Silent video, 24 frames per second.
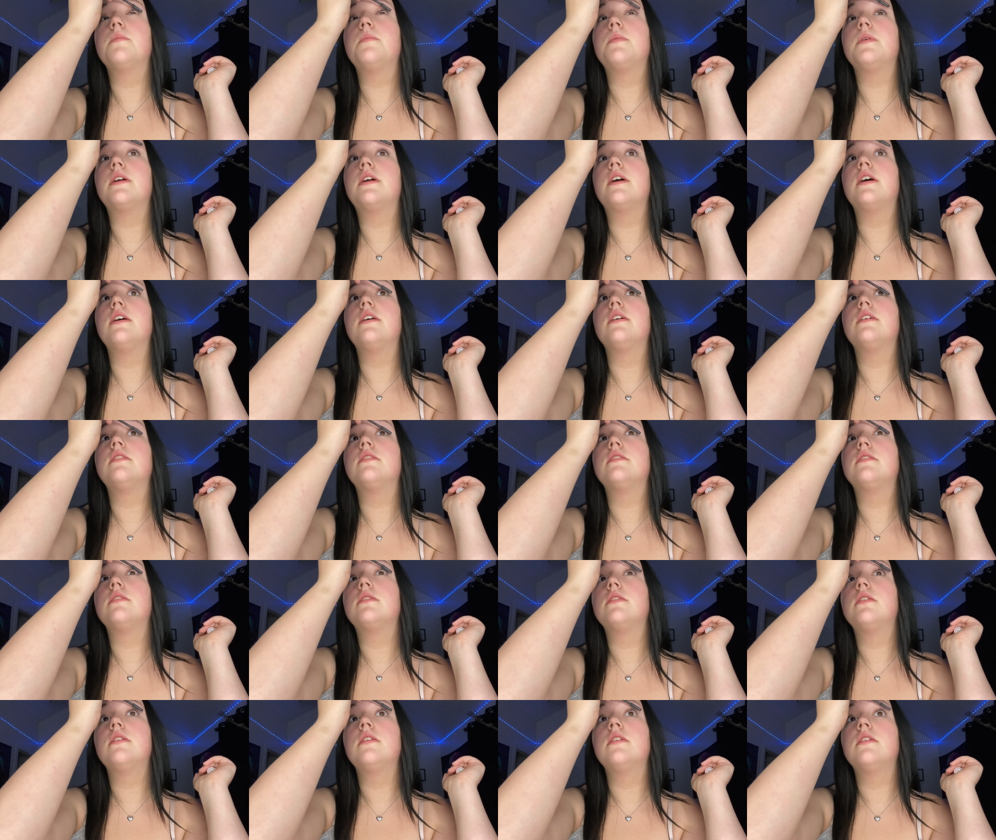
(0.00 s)

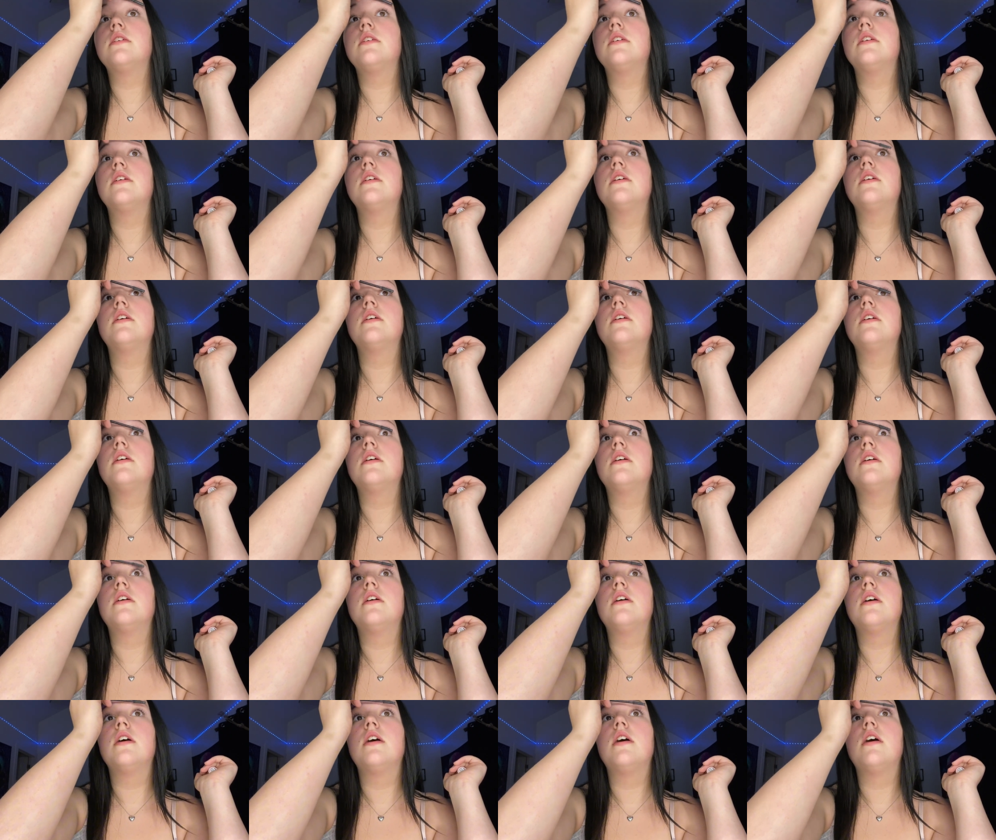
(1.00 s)
because
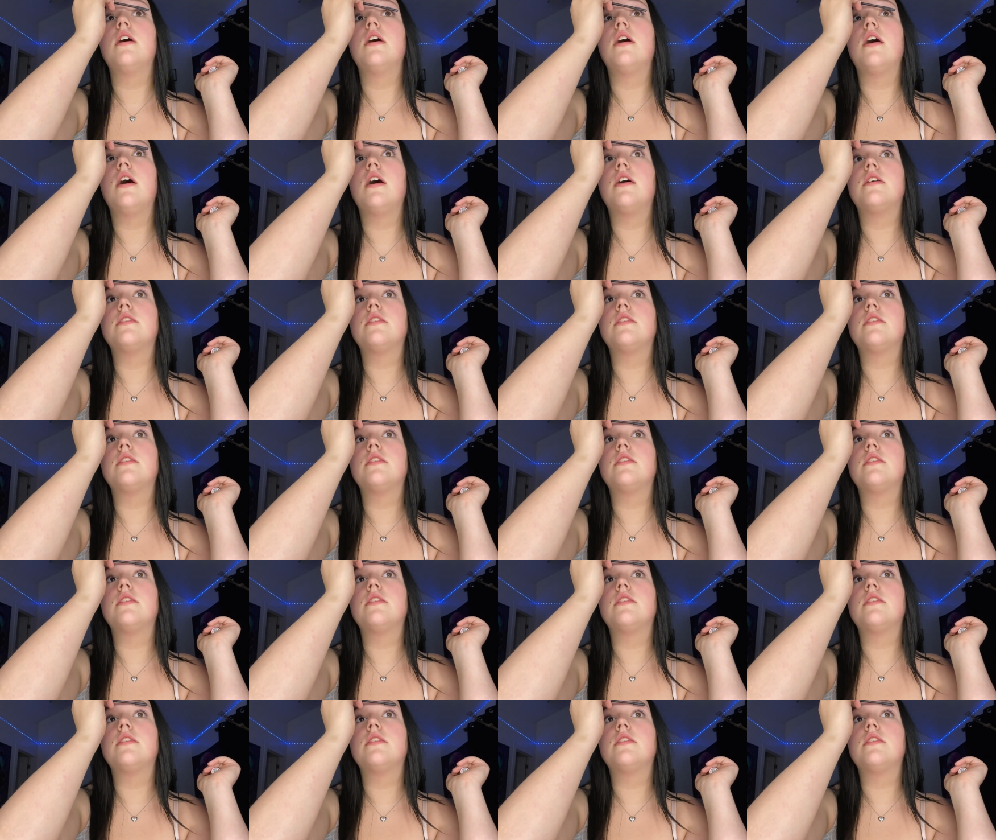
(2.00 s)
I